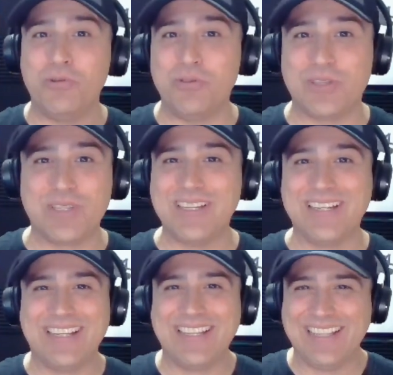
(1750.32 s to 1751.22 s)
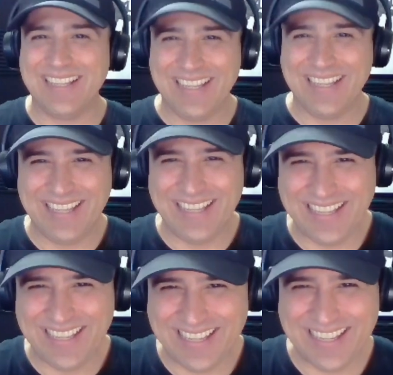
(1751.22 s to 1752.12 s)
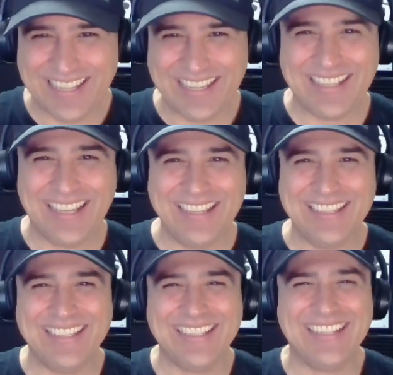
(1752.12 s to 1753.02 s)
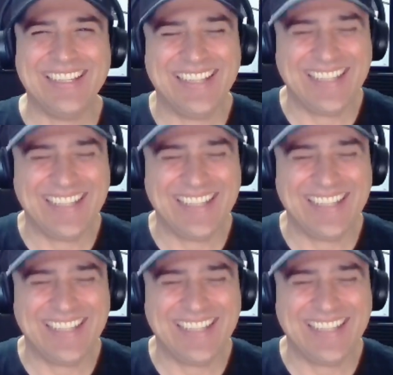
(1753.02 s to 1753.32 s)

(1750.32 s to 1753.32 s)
This person isn't speaking.